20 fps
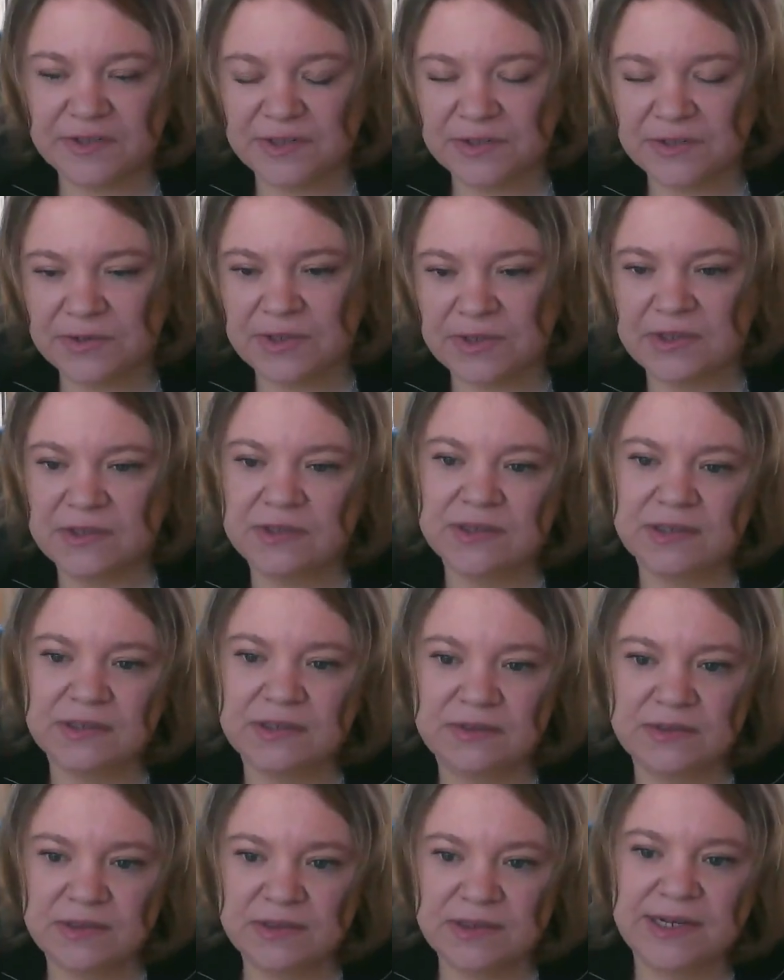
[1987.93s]
student
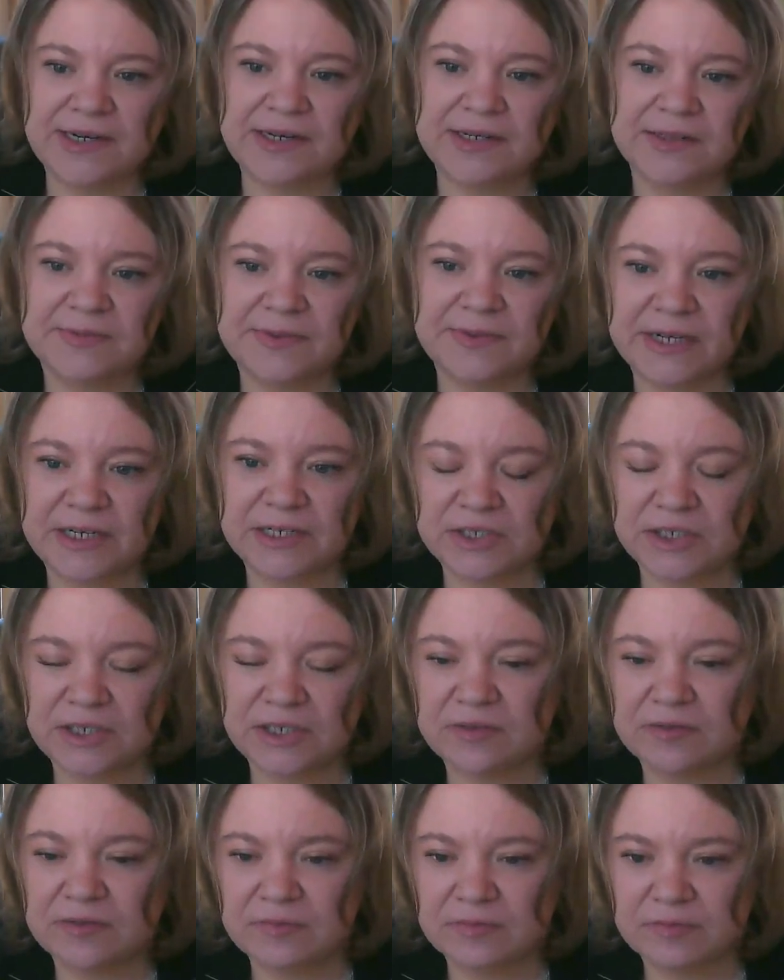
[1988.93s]

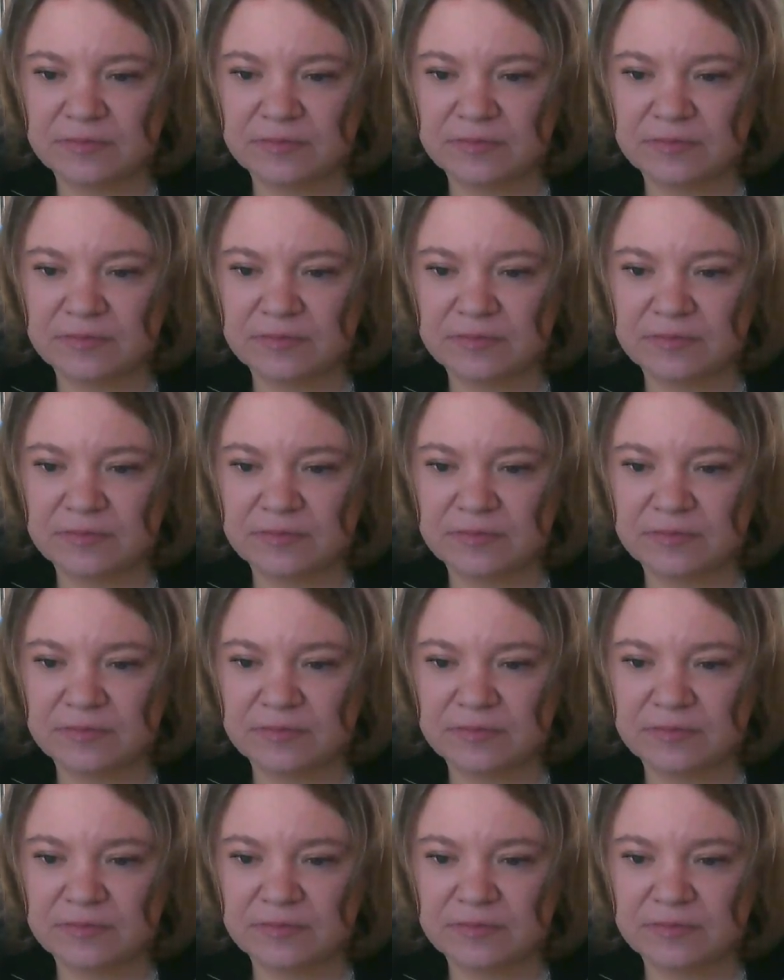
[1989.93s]
satisfaction?